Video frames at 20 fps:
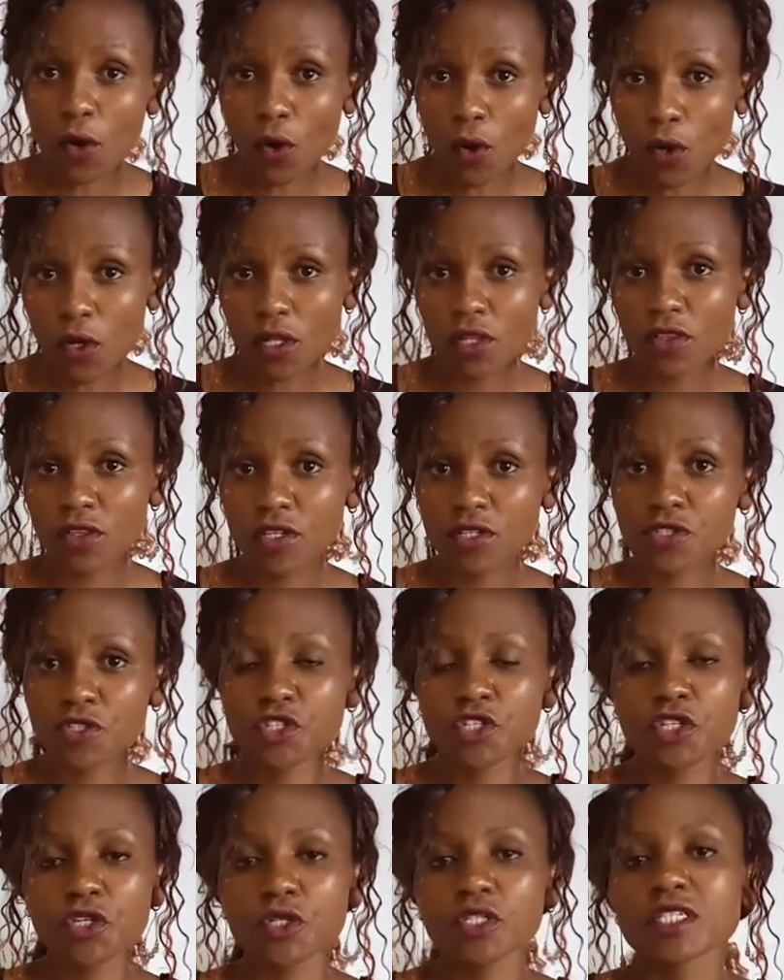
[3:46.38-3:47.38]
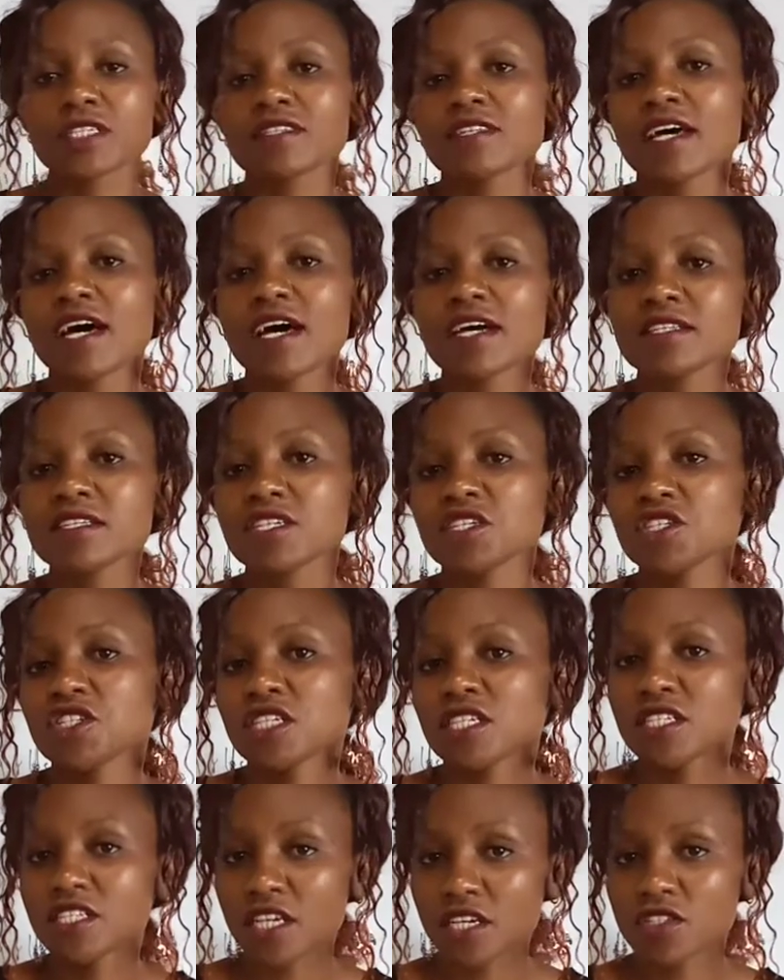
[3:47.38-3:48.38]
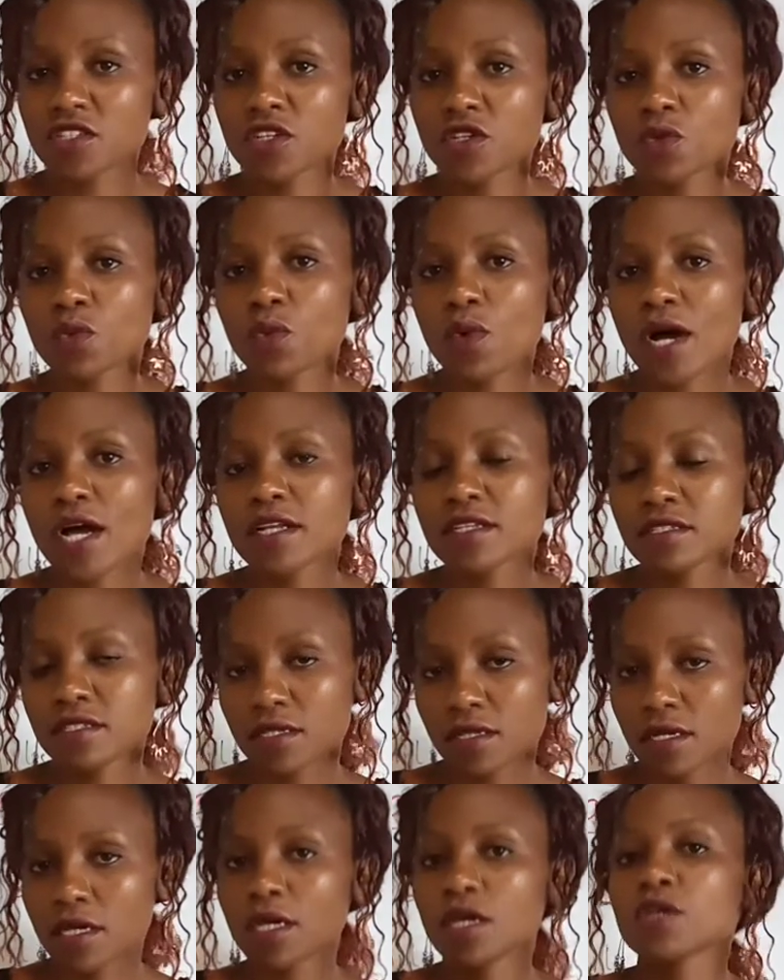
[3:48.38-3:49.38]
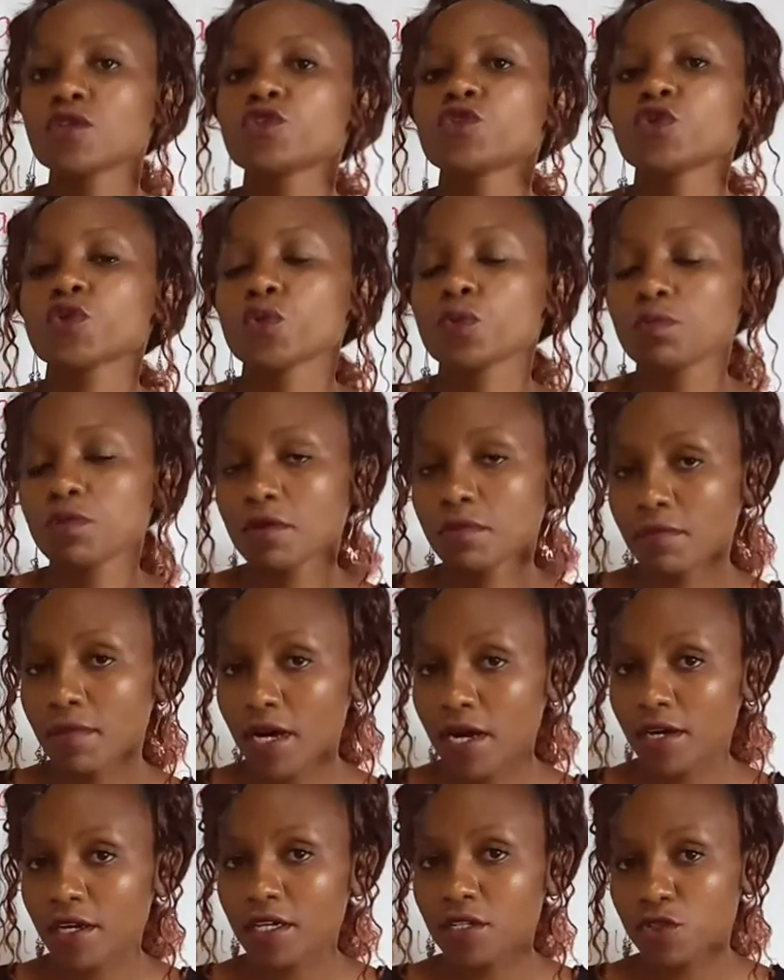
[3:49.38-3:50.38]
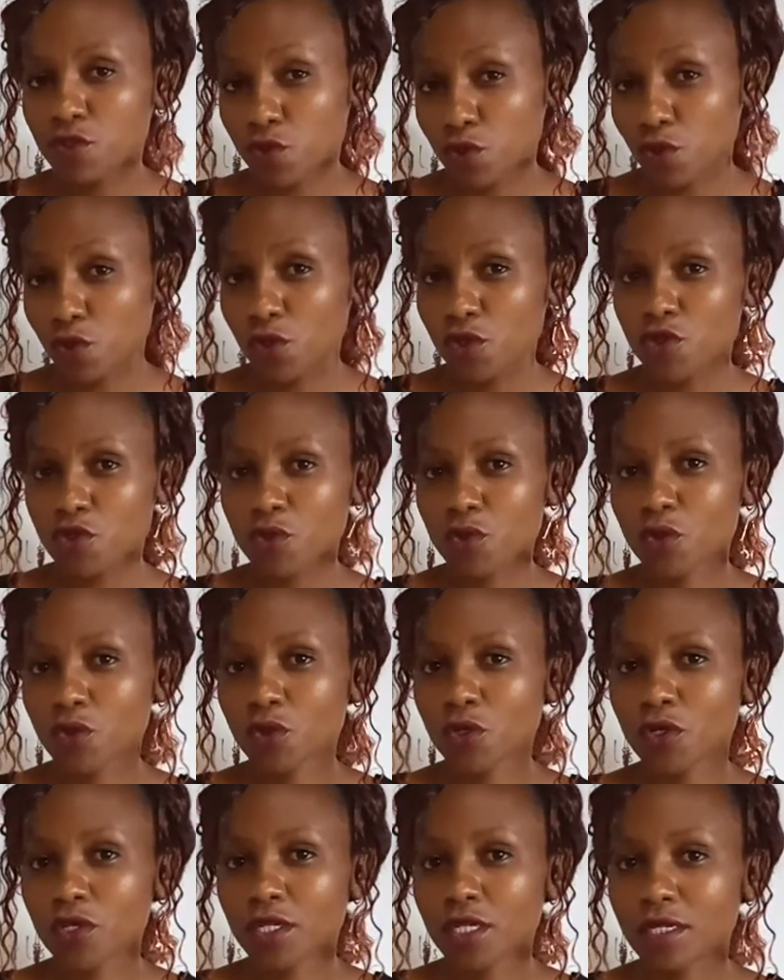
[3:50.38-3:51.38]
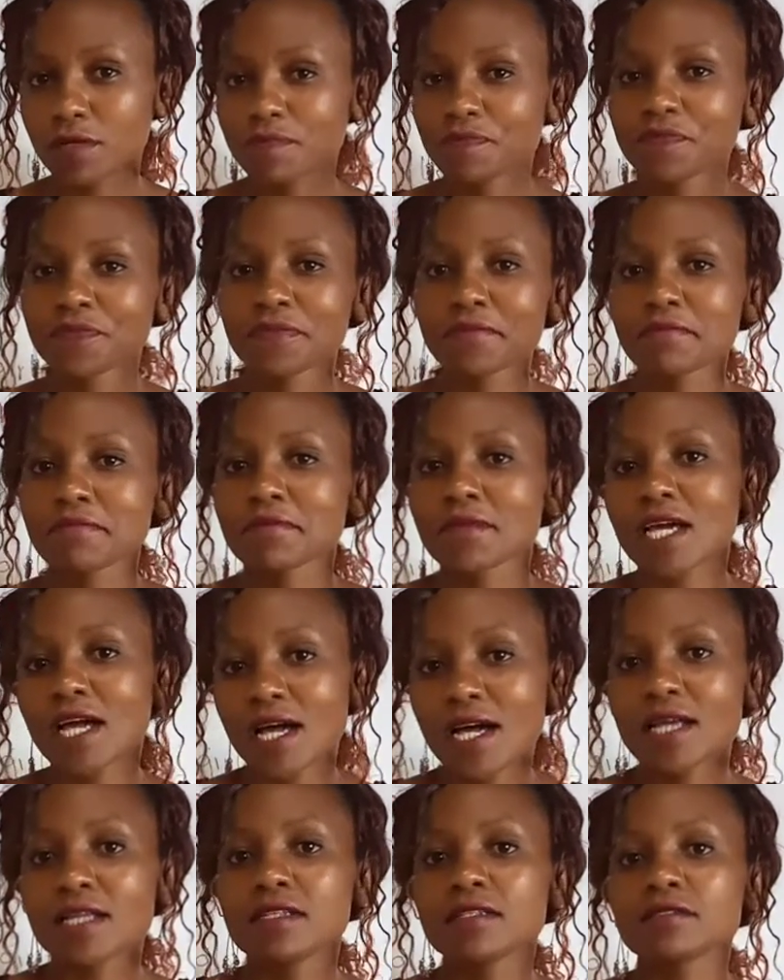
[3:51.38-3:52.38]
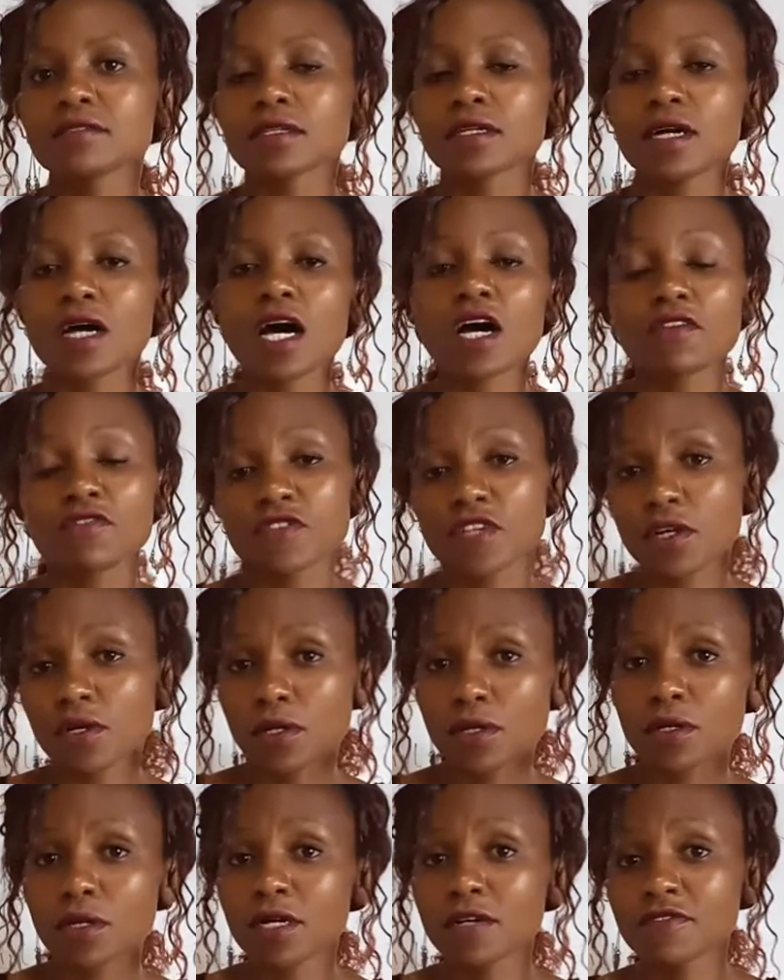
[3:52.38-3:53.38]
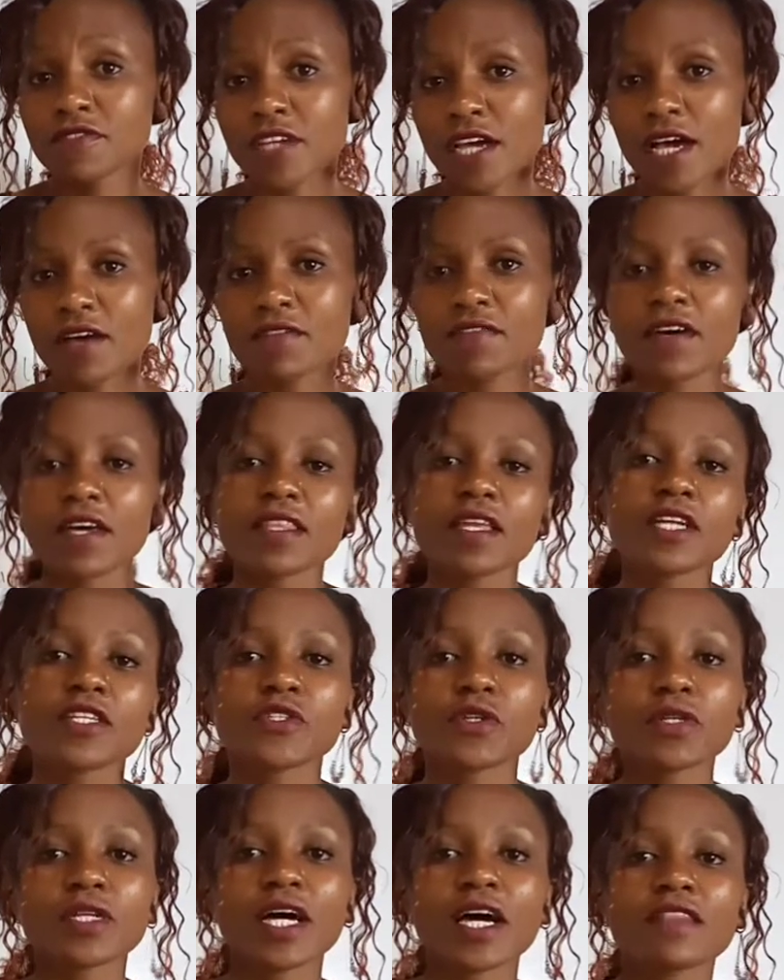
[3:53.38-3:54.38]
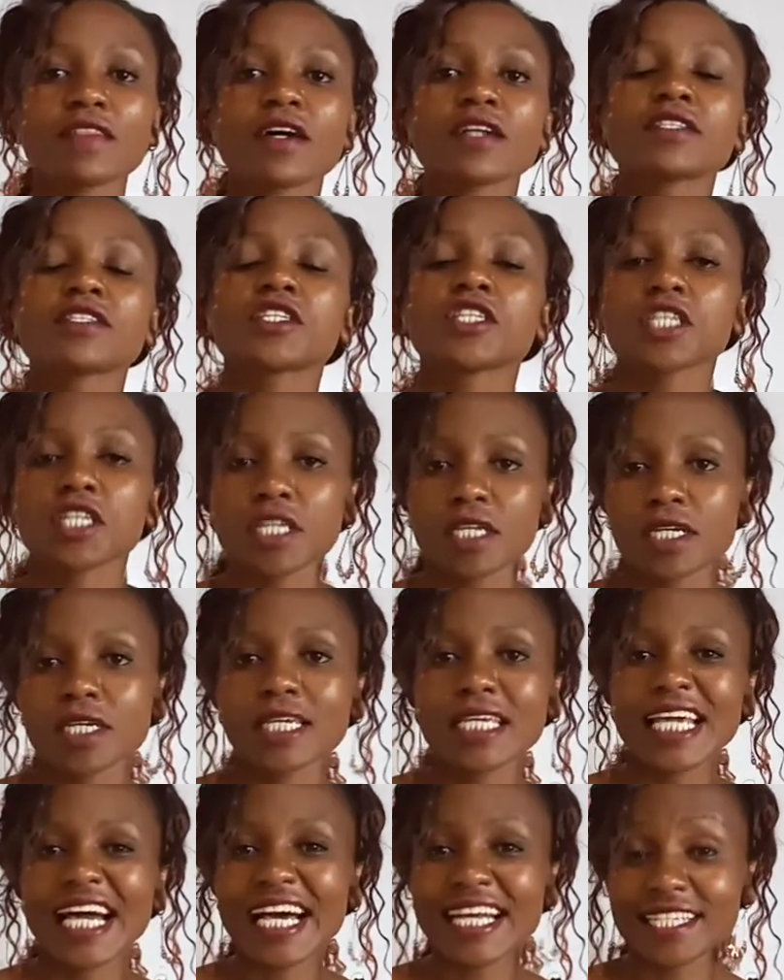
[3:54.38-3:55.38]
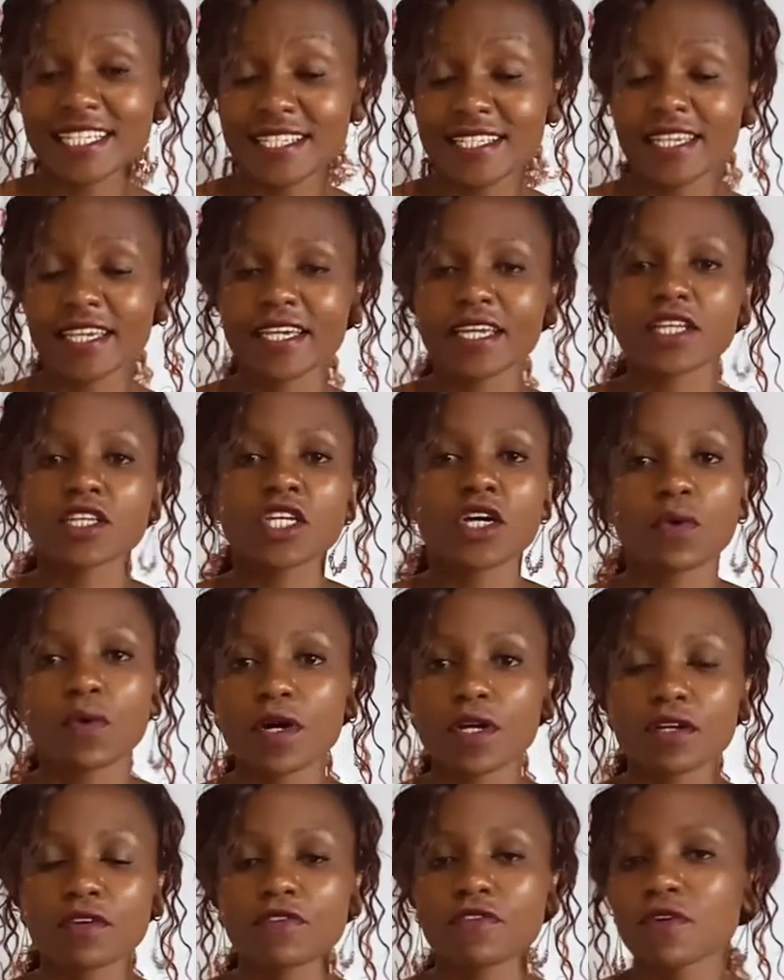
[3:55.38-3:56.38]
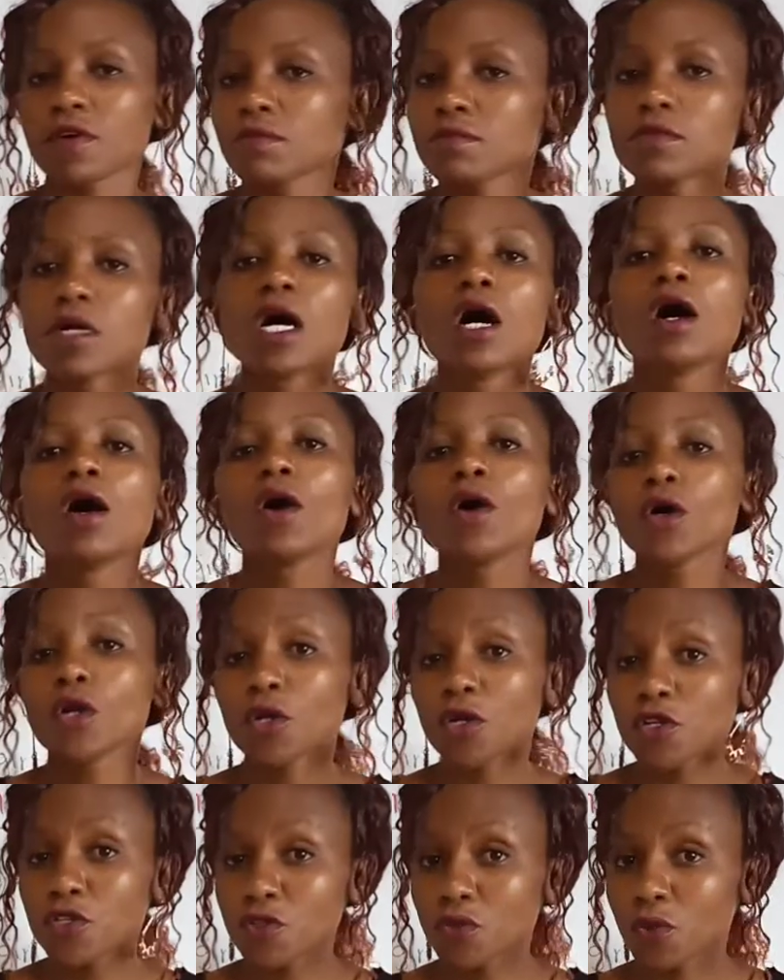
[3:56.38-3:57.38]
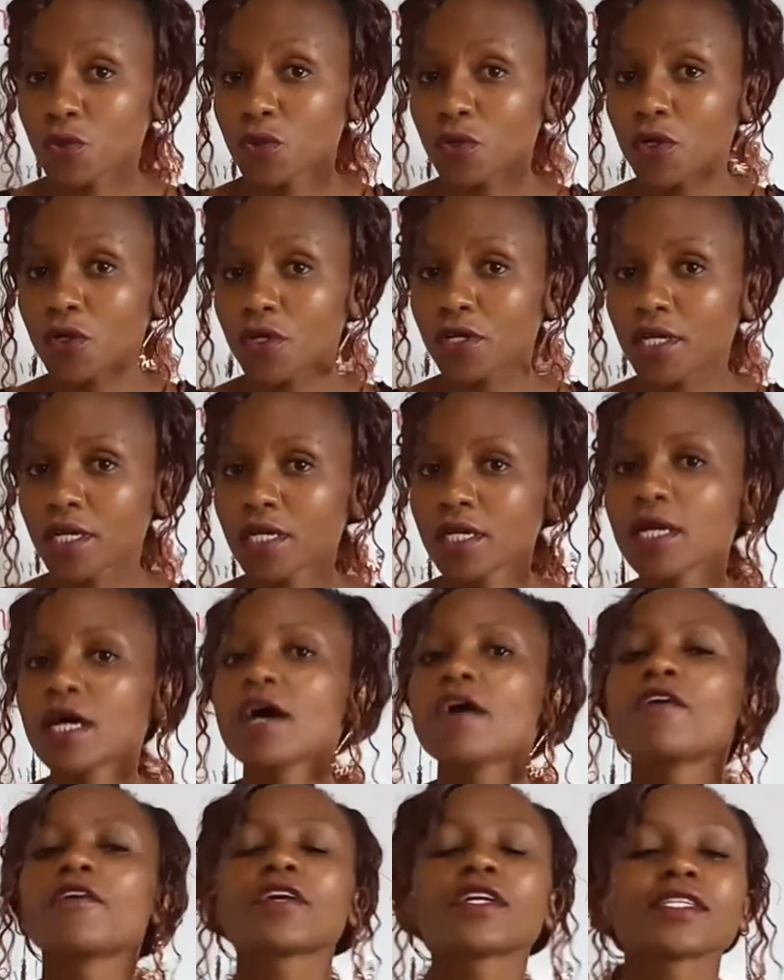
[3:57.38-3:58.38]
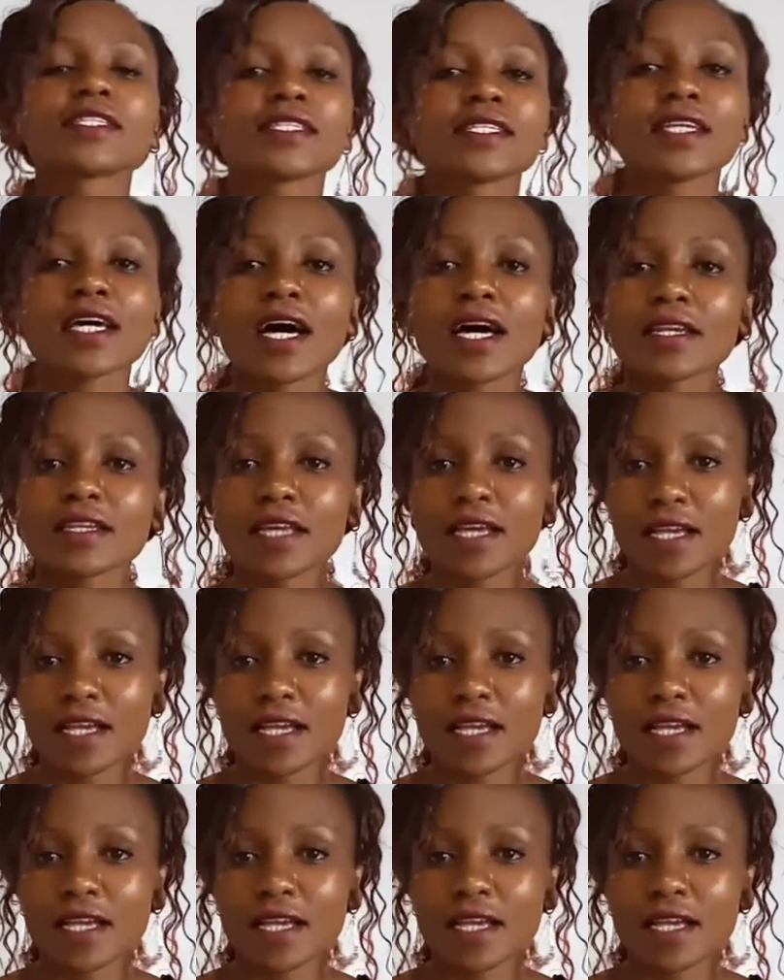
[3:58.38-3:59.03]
All this shows that she doesn't want to be married to Loisudori. And after her father told her that he had taken dowry from Loisudori, Razian